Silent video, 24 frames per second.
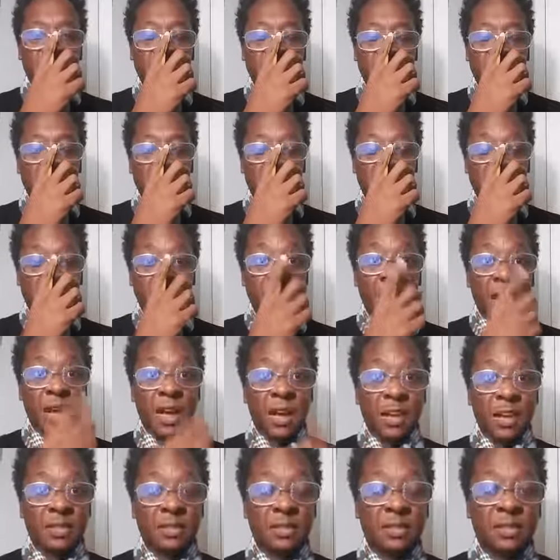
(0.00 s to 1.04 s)
They're the
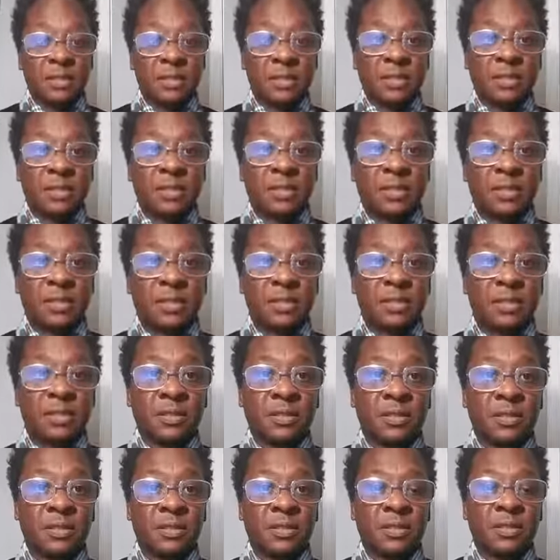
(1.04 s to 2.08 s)
fox.
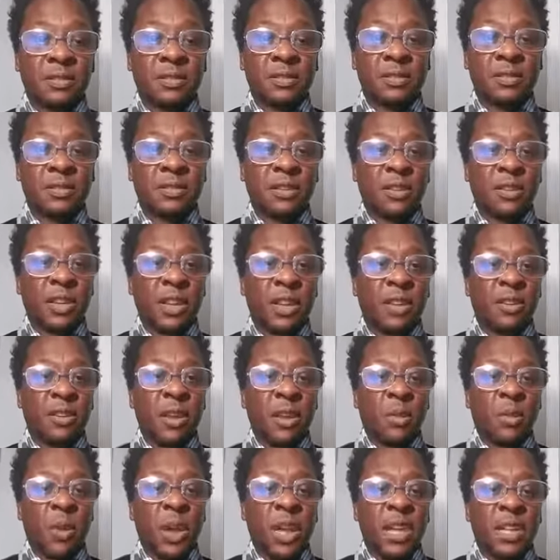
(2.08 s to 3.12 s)
Slinking their
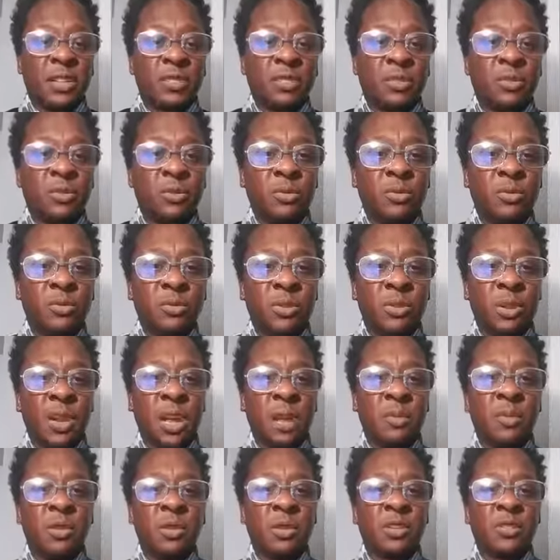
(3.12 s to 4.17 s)
way into your
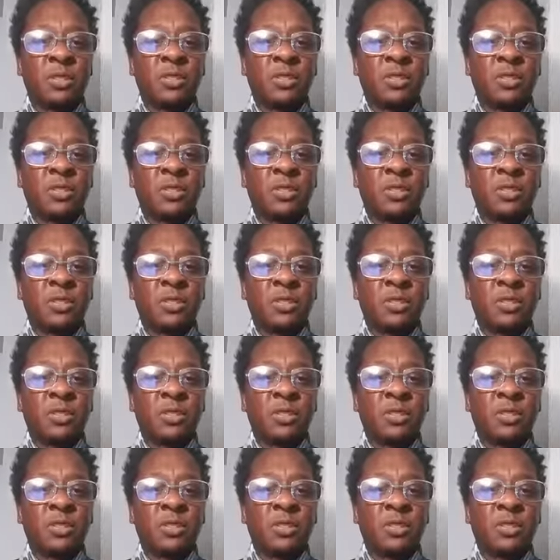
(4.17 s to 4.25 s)
neighborhood,